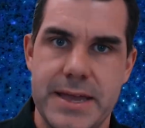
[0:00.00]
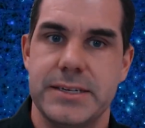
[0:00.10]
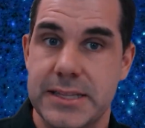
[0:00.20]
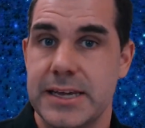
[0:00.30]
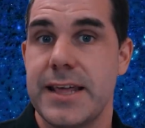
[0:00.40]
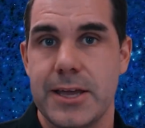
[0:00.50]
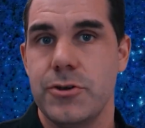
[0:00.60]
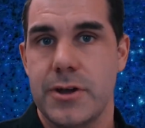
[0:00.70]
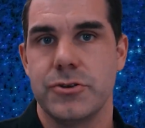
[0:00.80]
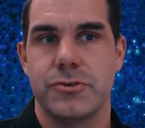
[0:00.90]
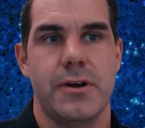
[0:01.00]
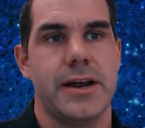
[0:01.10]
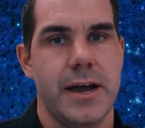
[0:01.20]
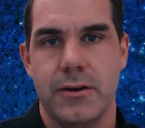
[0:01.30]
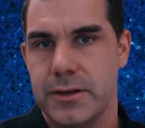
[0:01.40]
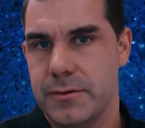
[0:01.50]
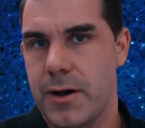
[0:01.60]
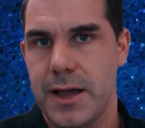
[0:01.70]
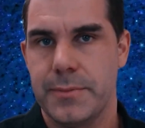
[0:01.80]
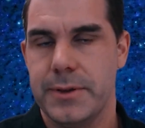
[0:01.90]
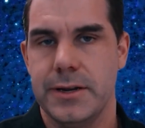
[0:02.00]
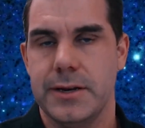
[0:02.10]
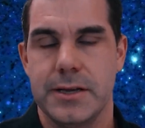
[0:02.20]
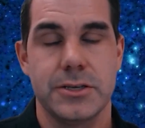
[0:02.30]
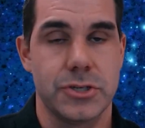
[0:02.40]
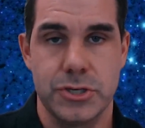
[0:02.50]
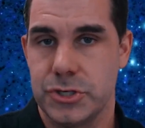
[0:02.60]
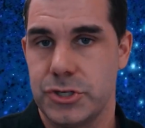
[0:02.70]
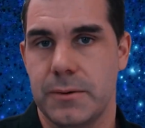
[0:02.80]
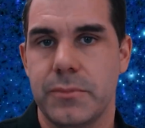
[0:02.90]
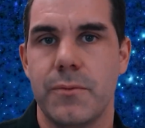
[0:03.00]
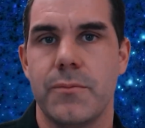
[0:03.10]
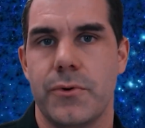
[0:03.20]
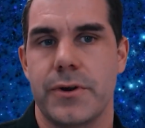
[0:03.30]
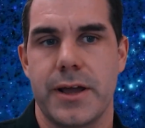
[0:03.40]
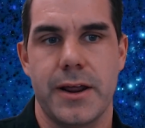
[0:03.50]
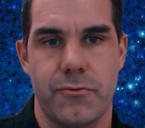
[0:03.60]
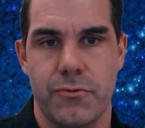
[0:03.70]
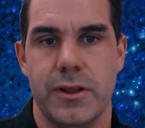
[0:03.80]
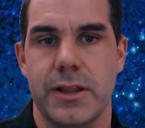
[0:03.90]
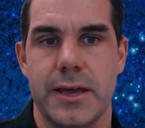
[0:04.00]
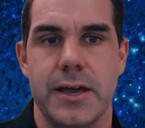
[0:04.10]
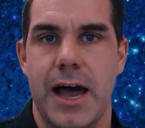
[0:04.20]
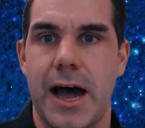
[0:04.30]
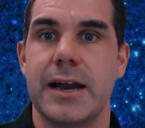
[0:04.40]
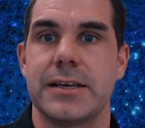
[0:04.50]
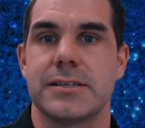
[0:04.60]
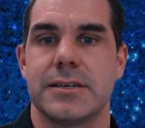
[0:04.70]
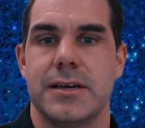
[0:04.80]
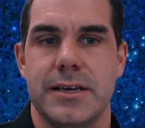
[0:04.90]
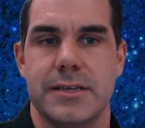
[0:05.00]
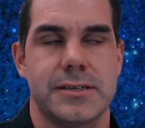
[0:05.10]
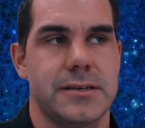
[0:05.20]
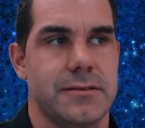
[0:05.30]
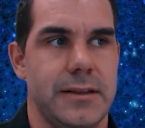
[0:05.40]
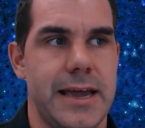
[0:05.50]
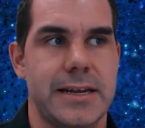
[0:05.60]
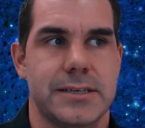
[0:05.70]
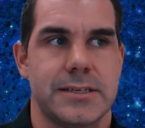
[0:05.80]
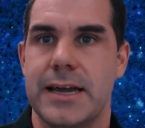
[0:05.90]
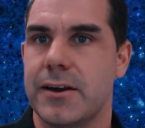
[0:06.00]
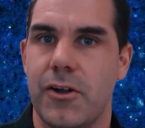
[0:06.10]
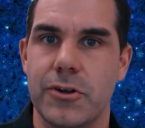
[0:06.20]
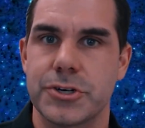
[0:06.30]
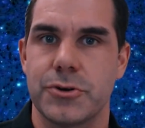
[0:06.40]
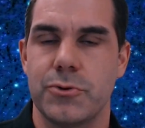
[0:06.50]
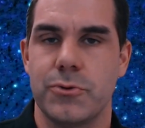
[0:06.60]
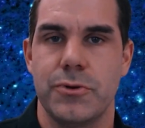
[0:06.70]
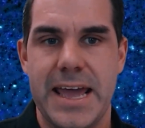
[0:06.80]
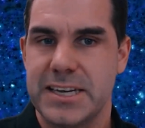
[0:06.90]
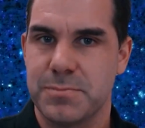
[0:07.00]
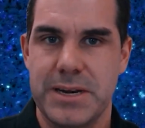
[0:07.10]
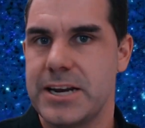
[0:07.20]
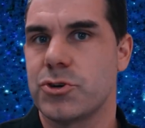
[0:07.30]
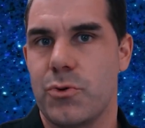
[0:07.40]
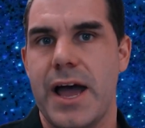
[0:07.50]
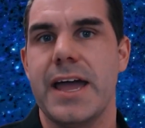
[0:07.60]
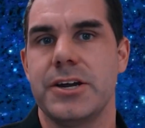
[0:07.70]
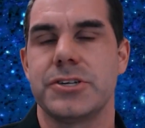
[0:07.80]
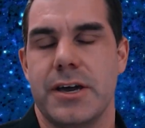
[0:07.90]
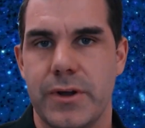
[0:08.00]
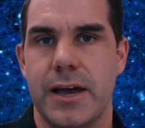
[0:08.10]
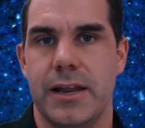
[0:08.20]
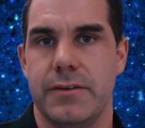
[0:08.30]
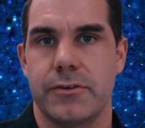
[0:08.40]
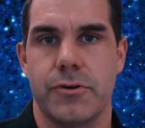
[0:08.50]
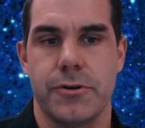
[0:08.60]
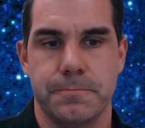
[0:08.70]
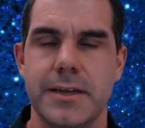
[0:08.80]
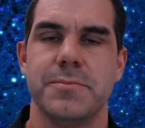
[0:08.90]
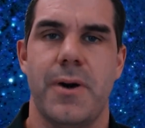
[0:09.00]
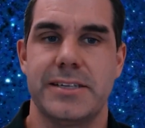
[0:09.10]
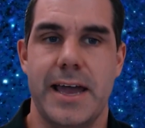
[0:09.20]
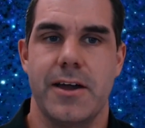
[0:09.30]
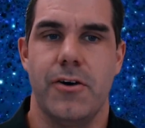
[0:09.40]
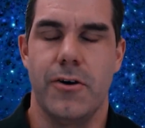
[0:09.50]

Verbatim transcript: best thing that you can do right now, in my opinion, is to just jump on board and really harness this latest technological and exponential age that we are living through. Here's my take